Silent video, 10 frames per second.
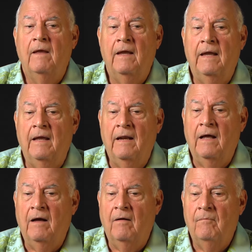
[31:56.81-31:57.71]
And
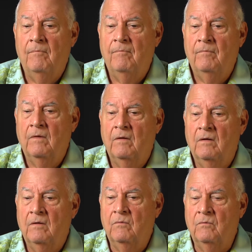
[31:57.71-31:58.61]
uh,
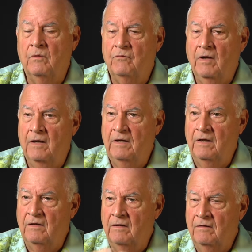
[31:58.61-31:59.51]
we were trying to
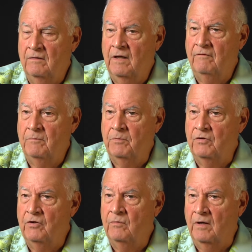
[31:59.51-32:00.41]
get David
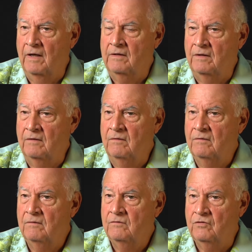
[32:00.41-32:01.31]
Perdue elected
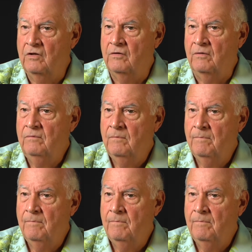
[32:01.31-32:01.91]
senator,